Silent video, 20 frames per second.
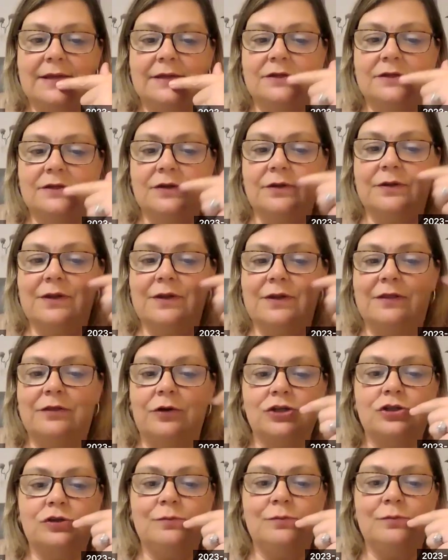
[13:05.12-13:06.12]
so that they're
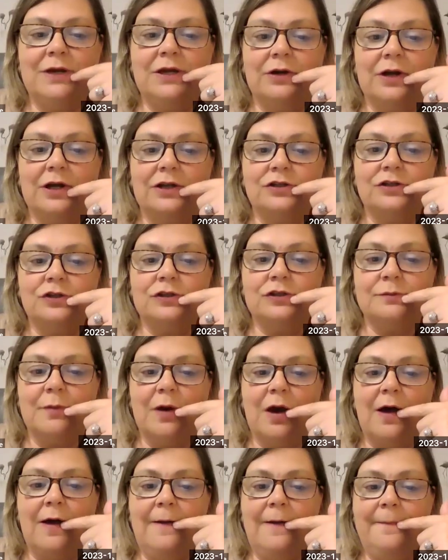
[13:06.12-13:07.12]
not too big or not too
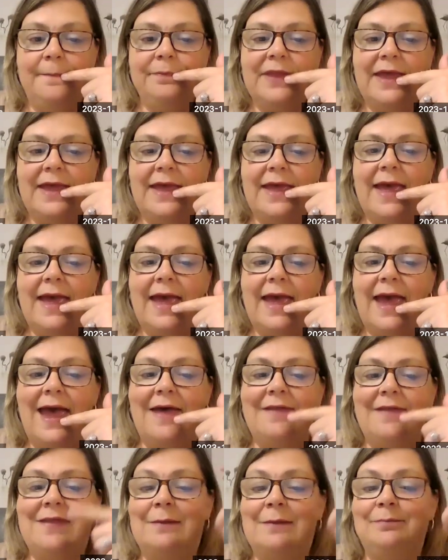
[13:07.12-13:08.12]
small.
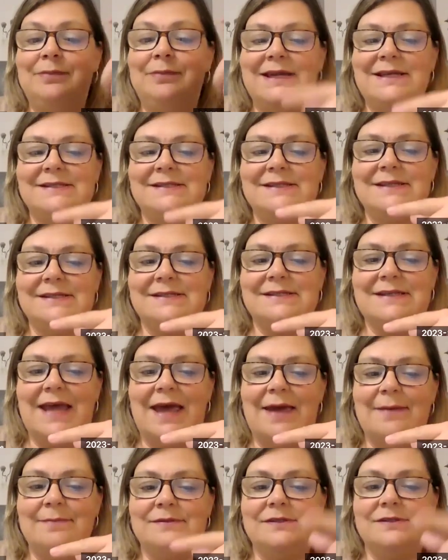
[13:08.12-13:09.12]
And then place the
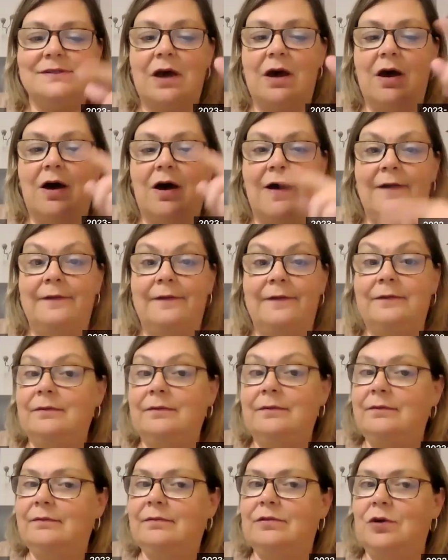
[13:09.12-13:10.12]
stems on
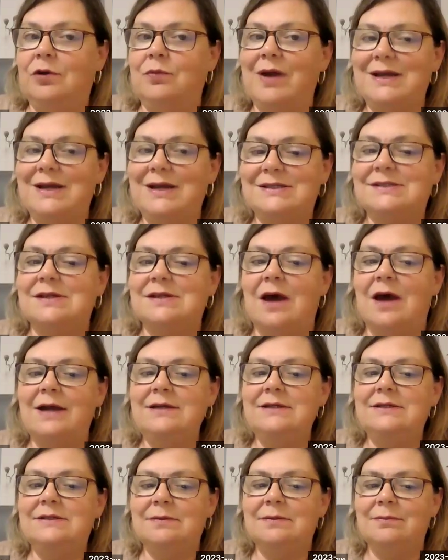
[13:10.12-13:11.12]
the right
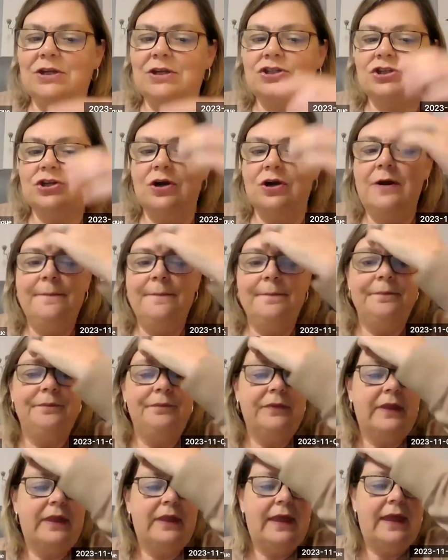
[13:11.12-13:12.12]
side to make sure,
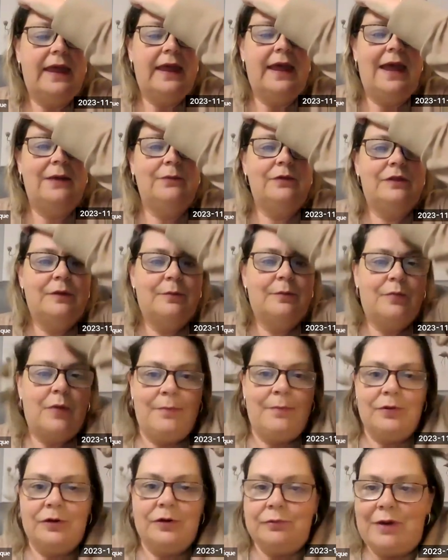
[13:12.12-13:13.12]
and with the
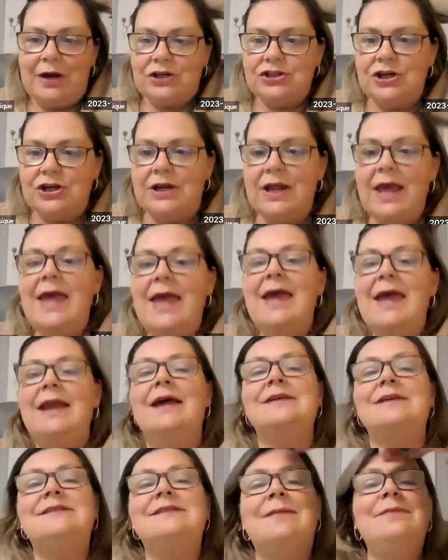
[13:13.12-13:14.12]
proper direction.
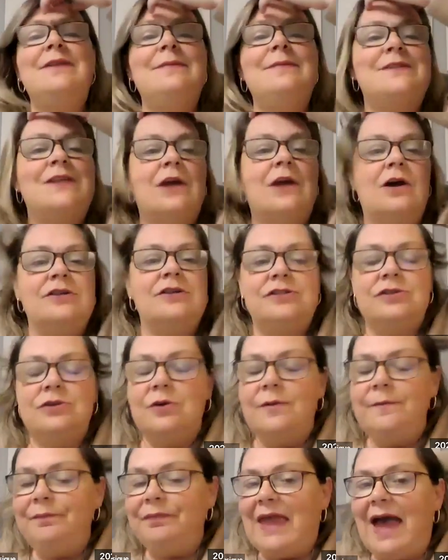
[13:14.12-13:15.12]
Now, sometimes I
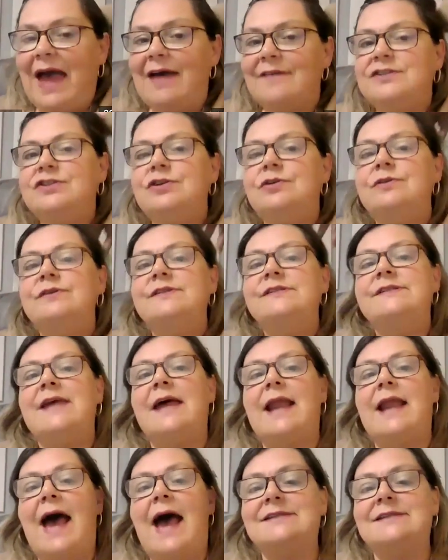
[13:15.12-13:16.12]
also have students
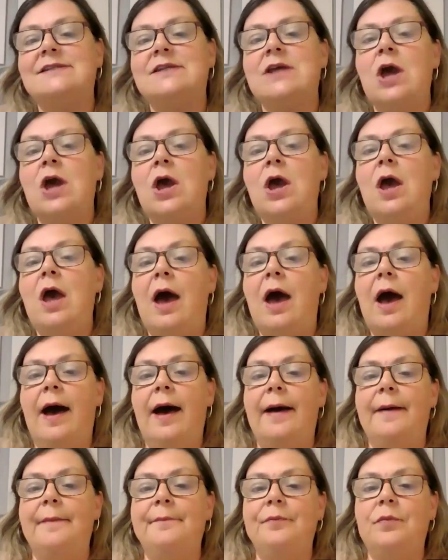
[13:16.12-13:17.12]
that ask,
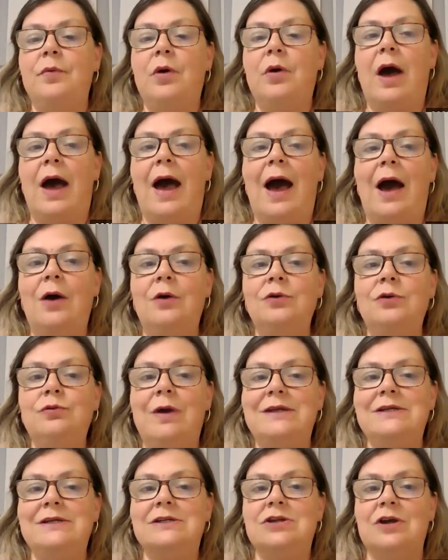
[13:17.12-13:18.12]
how
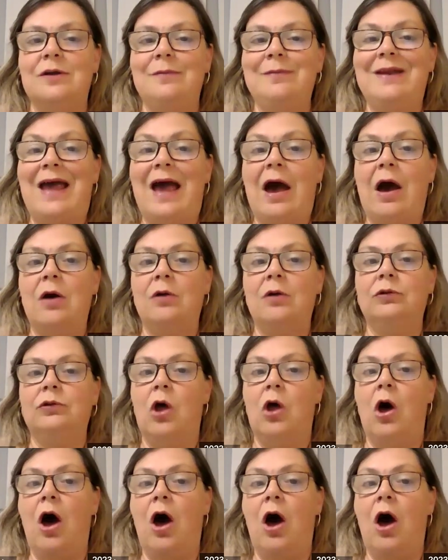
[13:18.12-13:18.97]
do I determine how